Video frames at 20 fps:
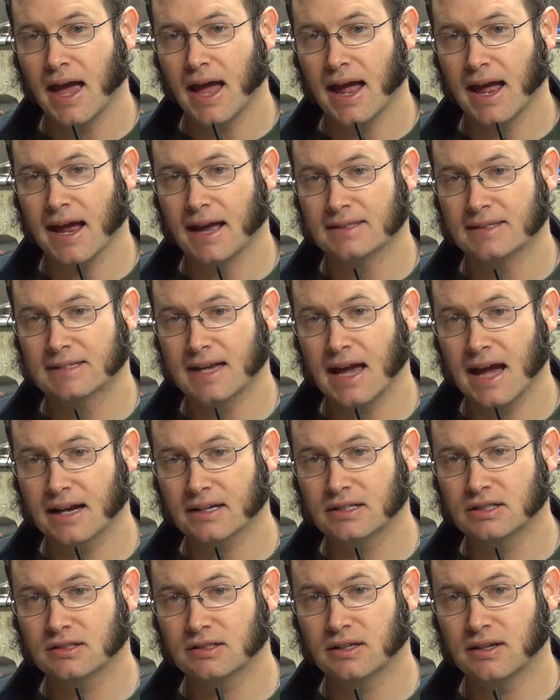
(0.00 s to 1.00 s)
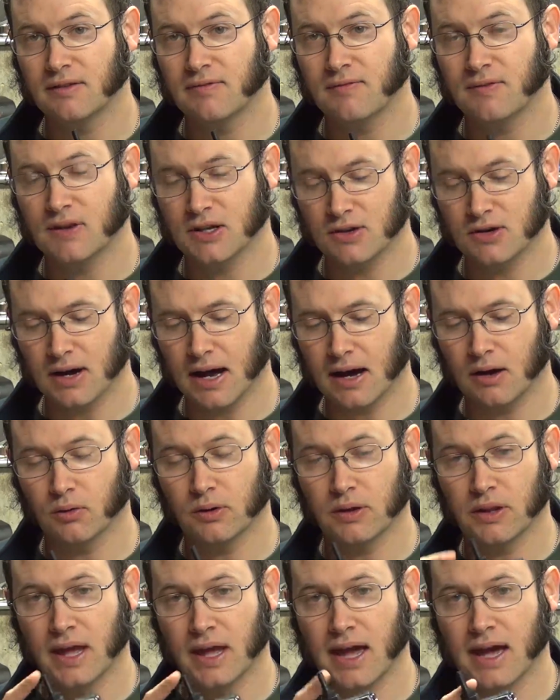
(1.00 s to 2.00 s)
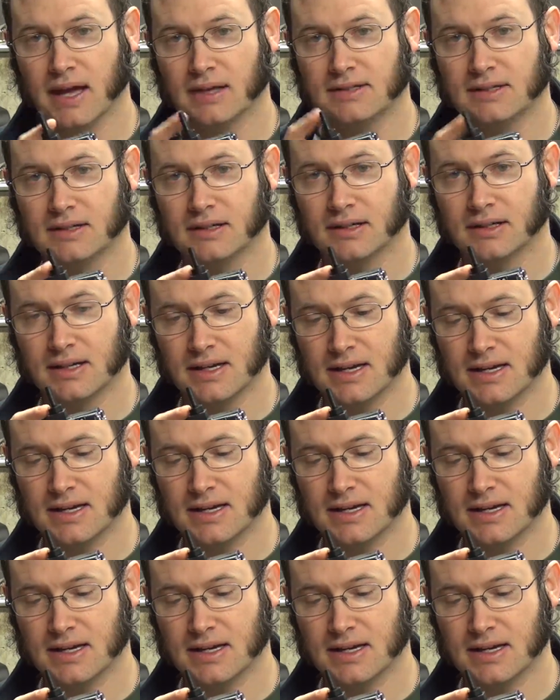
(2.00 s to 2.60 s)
and actually figured out that uh,